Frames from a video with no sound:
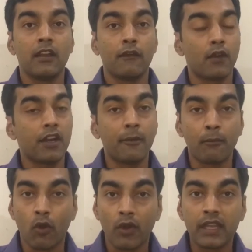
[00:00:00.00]
for an
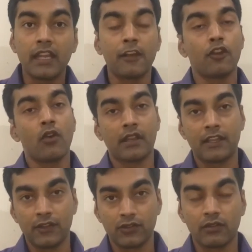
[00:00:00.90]
employee in an
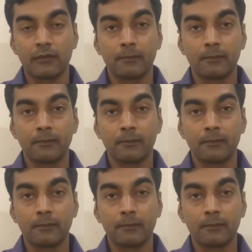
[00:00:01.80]
organization.